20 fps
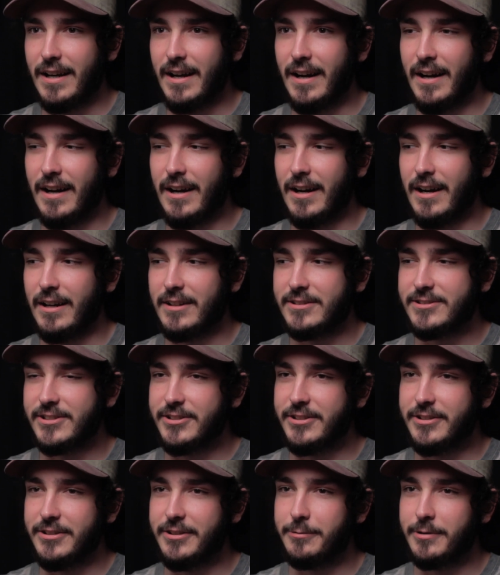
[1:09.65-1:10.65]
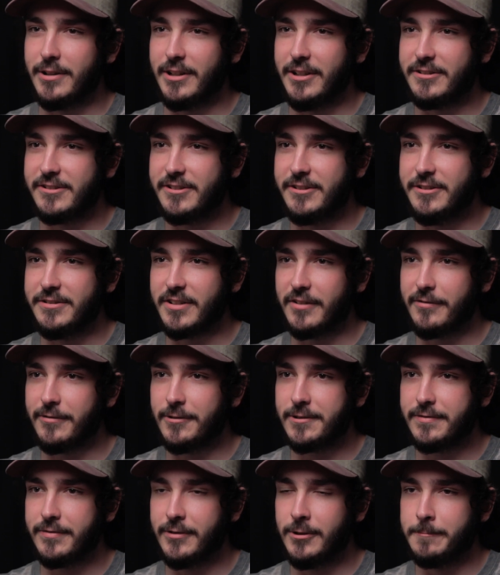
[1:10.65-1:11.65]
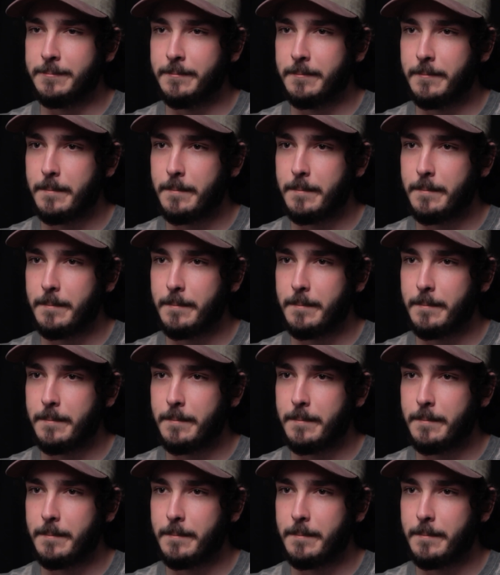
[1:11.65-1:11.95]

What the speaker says: Should you want to introduce our first film?